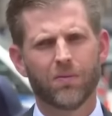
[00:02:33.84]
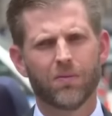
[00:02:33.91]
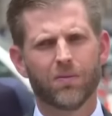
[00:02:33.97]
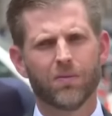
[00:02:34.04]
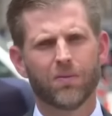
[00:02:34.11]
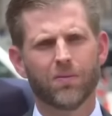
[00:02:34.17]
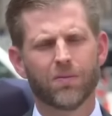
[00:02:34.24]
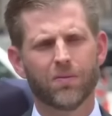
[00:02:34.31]

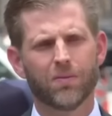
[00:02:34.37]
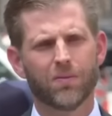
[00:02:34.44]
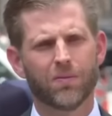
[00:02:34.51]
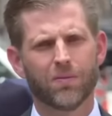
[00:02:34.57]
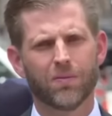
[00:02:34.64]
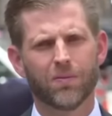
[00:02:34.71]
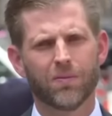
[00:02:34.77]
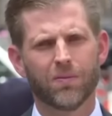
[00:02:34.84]

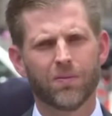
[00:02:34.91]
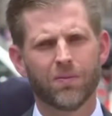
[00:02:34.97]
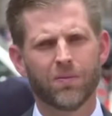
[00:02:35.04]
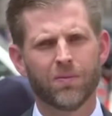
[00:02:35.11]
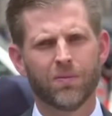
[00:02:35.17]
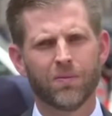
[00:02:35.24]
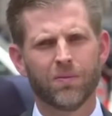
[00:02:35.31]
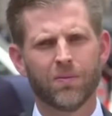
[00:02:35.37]

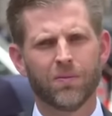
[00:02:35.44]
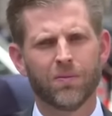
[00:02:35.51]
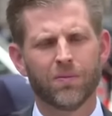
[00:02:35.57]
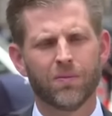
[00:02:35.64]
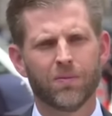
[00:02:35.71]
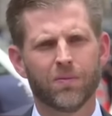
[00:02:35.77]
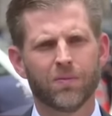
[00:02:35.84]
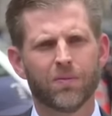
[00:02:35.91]

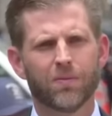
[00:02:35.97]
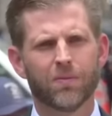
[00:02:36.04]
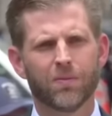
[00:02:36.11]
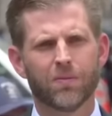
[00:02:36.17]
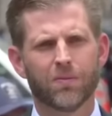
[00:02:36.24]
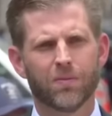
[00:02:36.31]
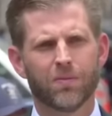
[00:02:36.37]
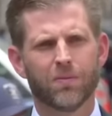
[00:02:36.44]

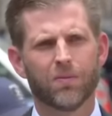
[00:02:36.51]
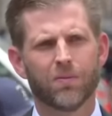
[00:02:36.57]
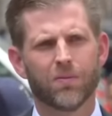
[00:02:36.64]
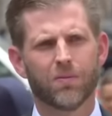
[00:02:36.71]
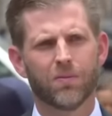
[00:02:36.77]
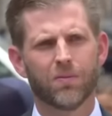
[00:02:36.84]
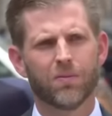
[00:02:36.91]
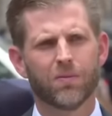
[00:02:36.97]

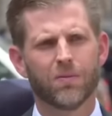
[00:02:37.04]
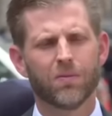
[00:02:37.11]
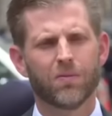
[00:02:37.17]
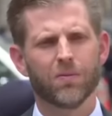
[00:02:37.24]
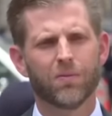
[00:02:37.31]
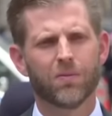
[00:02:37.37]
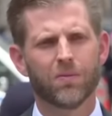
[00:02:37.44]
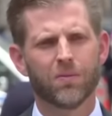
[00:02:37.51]

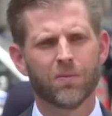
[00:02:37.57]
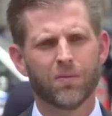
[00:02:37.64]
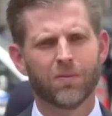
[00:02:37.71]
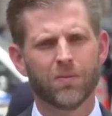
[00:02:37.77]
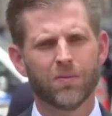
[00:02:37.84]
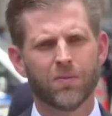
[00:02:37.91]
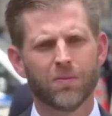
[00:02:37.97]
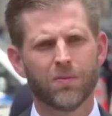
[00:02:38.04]

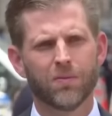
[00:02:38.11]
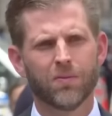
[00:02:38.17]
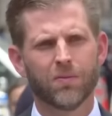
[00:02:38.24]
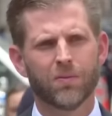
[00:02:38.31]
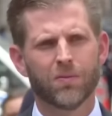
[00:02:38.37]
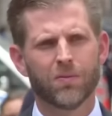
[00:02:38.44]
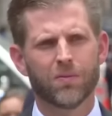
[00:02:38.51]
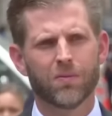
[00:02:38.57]

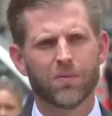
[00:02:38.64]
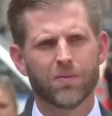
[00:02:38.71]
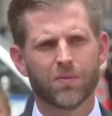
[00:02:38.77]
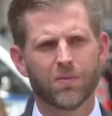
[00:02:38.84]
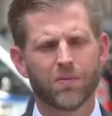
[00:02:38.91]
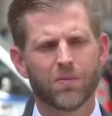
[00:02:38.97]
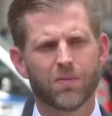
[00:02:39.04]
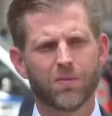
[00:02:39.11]

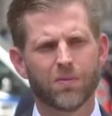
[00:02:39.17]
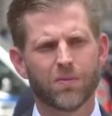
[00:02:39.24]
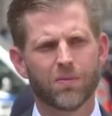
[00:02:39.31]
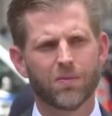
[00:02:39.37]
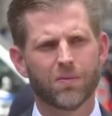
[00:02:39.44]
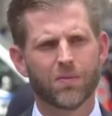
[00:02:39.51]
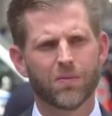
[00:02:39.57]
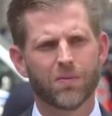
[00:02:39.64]

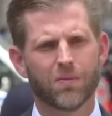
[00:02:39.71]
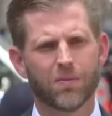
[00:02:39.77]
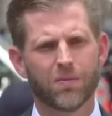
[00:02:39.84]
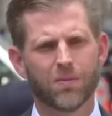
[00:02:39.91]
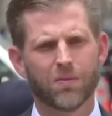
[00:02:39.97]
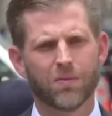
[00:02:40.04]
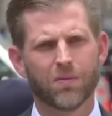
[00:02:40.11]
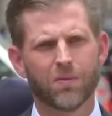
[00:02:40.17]

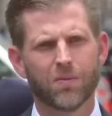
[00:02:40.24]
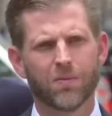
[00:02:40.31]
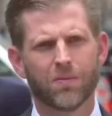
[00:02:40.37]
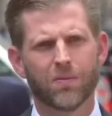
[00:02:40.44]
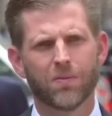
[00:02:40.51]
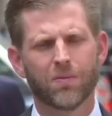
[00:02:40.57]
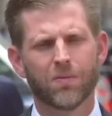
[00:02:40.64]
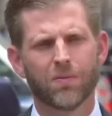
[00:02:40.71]

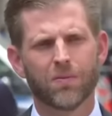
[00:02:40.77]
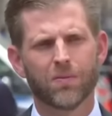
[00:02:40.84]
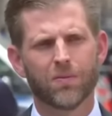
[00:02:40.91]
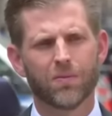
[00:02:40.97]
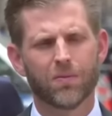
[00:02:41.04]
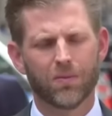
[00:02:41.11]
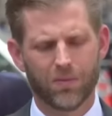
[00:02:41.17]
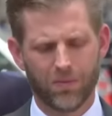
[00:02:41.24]

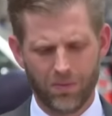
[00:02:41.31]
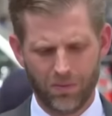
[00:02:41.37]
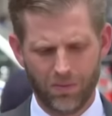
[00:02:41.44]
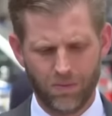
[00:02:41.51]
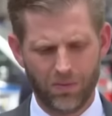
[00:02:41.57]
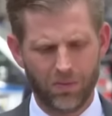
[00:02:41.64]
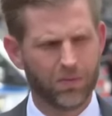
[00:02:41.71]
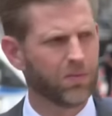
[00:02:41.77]
No words are spoken by the person on screen.